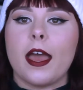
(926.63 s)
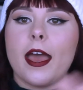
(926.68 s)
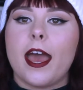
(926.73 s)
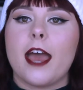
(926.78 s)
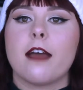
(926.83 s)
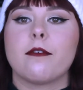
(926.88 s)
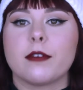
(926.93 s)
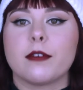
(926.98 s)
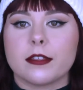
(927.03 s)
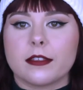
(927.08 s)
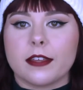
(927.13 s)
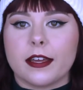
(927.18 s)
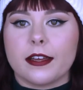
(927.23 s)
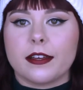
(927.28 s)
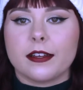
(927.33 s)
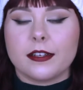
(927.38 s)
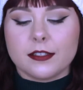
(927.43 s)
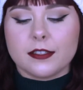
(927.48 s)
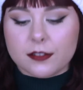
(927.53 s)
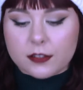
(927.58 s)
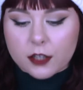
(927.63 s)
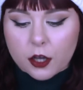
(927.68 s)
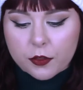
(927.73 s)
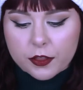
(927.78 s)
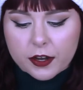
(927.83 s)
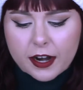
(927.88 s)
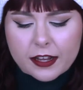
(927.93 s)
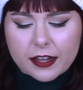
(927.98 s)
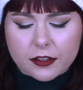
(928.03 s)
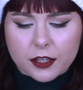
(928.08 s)
everything. So
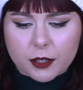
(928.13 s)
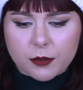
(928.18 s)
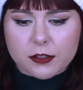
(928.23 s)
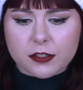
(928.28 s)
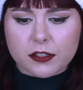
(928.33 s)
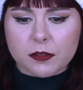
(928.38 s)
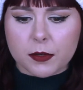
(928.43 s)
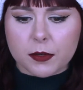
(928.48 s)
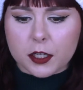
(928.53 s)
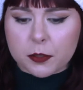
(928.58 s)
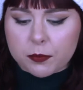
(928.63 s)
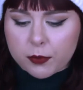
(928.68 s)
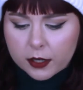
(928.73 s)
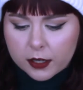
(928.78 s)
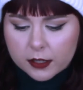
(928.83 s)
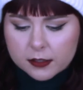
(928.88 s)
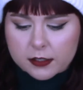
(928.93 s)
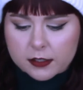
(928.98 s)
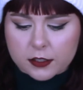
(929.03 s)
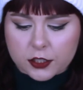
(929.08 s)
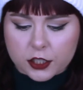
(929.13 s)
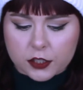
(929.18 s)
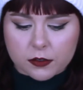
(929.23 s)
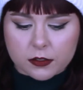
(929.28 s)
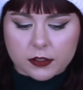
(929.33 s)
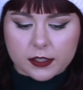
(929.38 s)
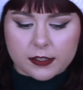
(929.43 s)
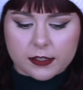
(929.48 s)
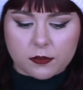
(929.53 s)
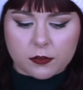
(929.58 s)
there was some other products that she
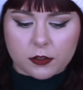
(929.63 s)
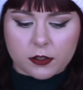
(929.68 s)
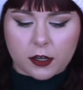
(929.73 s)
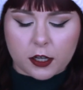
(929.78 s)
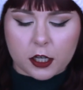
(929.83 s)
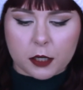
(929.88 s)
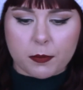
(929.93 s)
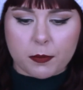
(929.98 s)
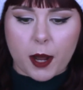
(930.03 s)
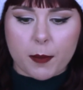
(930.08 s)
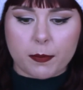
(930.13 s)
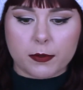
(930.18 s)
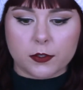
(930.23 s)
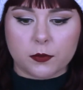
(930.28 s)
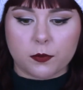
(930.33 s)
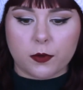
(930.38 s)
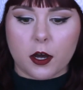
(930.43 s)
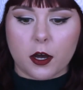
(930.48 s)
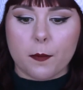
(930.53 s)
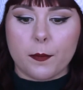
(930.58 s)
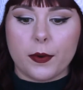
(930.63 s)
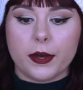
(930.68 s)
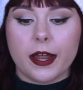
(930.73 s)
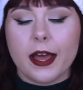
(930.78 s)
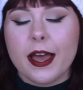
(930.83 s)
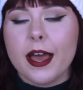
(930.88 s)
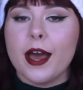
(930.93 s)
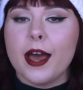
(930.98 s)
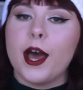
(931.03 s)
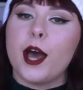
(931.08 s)
released with ColourPop as well, but
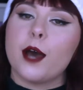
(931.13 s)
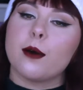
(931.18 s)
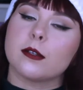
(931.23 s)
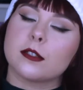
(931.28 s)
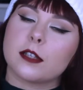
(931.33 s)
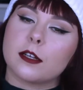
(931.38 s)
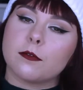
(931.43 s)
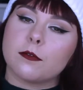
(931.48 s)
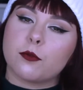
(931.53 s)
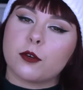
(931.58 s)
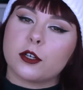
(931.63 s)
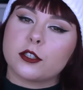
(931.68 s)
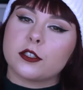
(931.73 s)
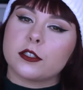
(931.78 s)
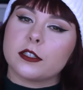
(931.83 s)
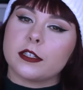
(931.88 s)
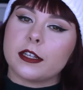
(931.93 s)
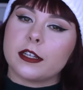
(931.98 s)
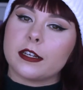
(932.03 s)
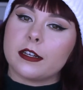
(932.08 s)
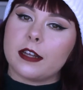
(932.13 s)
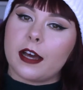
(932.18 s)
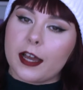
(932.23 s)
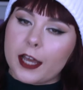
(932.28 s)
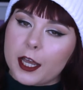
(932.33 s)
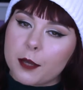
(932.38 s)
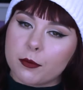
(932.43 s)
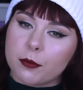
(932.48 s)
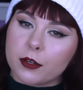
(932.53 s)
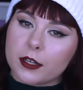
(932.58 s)
I was unfortunately
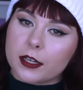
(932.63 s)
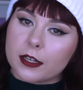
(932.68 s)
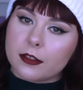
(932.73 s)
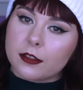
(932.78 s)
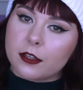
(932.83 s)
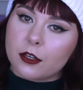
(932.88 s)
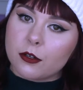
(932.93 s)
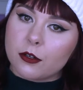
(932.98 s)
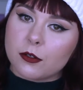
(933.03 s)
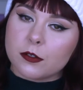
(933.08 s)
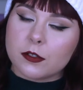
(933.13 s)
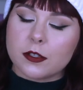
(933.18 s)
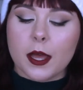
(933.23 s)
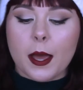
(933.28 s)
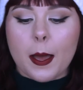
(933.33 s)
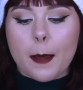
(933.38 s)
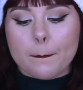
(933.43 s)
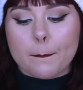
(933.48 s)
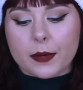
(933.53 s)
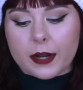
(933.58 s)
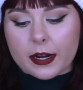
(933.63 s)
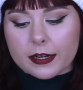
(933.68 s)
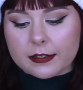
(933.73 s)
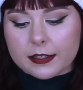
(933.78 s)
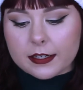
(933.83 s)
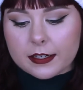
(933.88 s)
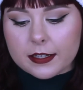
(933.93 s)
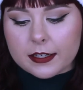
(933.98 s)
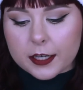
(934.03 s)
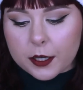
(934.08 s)
not able to get those. But I
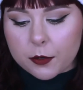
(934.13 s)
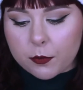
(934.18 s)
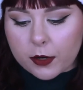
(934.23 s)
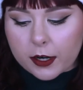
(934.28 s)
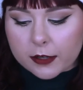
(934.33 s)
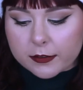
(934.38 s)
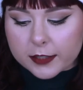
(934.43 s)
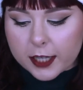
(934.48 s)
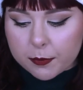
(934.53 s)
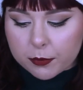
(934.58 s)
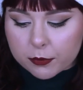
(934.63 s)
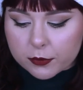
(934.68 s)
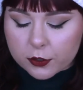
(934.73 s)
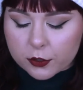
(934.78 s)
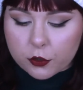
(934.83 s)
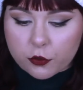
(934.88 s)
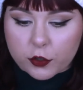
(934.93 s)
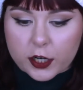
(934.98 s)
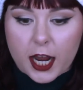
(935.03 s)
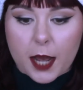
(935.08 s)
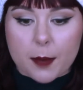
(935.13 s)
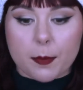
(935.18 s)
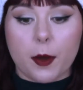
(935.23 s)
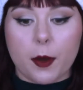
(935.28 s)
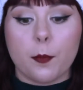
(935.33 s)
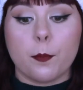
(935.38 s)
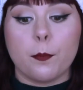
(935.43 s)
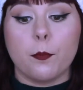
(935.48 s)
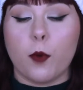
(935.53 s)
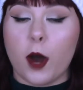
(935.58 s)
did get what I was able to grab
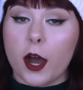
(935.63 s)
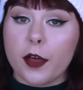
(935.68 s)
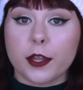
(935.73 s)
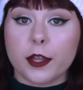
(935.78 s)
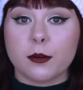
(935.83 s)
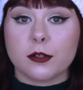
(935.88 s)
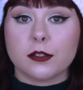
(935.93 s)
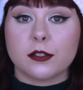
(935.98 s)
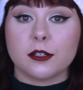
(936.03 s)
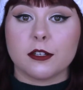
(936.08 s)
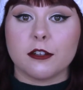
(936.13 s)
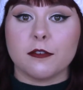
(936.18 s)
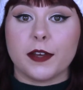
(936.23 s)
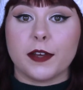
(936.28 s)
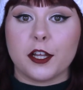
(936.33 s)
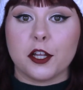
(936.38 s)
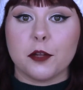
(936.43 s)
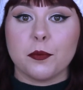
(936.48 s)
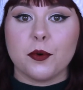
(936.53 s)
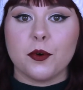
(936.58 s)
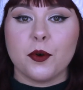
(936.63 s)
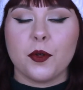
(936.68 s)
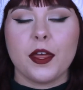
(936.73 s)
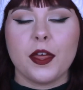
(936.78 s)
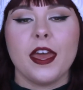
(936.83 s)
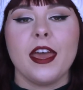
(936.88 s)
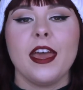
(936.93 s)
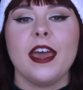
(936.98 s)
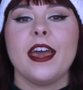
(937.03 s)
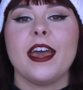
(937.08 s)
while they were still available,
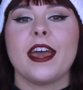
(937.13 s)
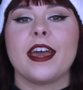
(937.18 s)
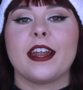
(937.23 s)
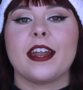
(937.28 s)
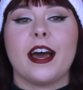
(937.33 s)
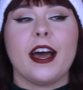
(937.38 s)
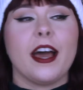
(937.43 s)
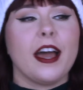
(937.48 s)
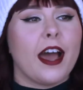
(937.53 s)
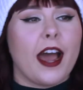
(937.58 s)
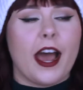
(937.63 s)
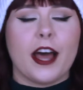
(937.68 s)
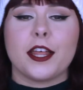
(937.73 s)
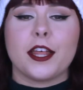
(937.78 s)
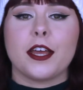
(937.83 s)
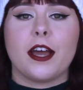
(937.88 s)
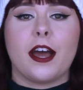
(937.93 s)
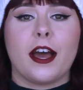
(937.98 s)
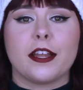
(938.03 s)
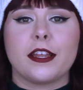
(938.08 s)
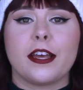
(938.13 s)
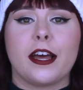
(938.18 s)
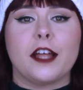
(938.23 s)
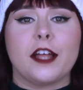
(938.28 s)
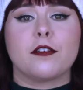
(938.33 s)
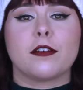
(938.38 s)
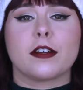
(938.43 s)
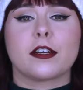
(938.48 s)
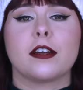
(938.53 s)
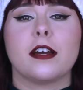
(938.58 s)
and I
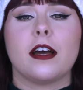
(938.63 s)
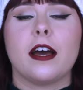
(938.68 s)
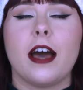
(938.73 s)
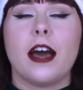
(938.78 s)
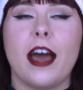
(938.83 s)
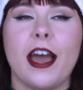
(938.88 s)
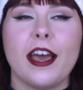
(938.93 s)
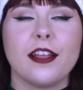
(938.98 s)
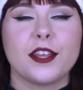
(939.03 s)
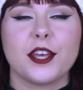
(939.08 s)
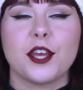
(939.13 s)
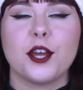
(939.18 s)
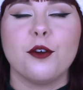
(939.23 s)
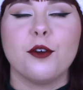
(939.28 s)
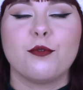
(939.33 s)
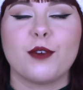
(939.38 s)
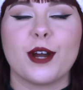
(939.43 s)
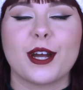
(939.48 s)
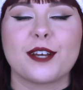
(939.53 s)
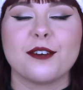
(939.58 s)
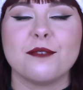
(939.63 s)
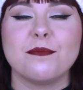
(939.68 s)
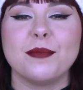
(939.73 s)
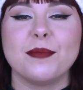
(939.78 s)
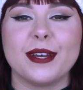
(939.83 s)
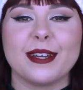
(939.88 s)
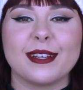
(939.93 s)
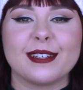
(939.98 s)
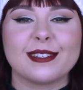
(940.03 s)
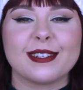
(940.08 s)
highly
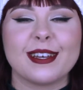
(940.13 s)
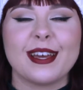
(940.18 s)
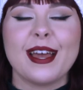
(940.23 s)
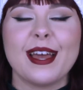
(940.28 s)
recommend